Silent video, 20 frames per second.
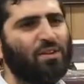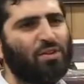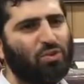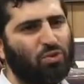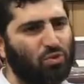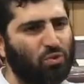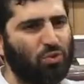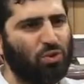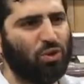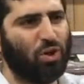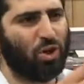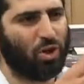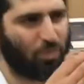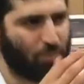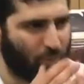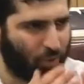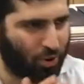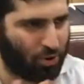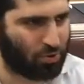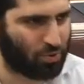Two young
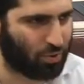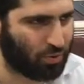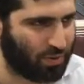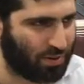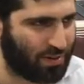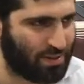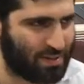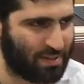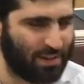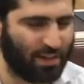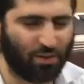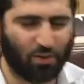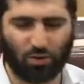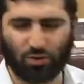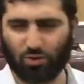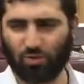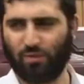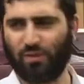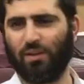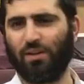boys were reading Selichot
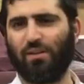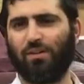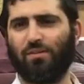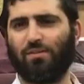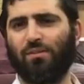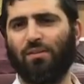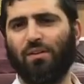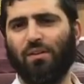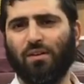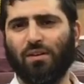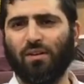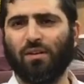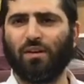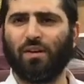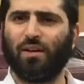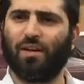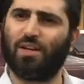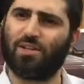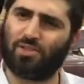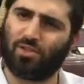over there,
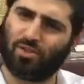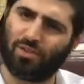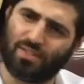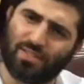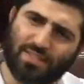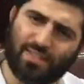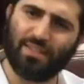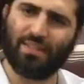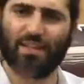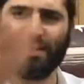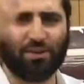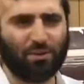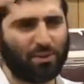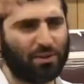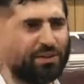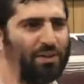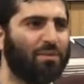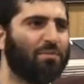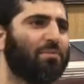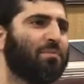and I started singing with
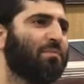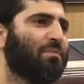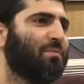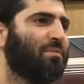them.